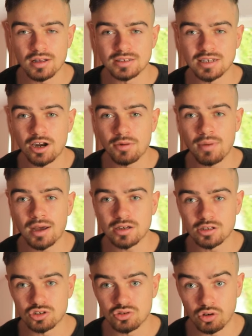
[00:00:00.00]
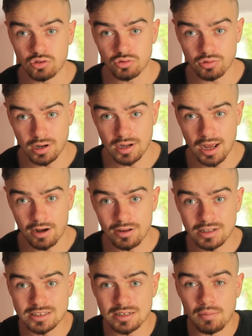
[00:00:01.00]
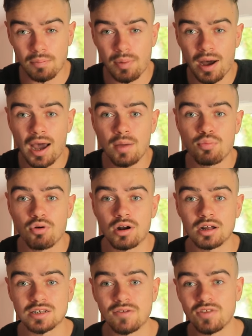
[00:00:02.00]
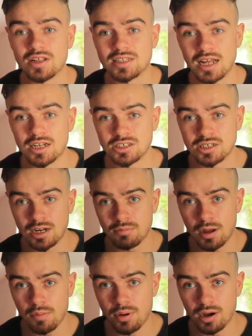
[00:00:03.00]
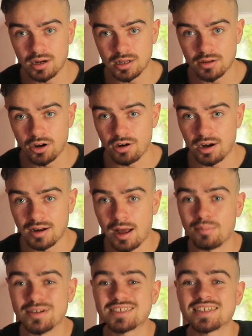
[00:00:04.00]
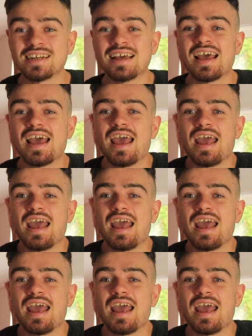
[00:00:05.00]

is out of my control right now it's a byproduct of the tension in my body all right i'm just gonna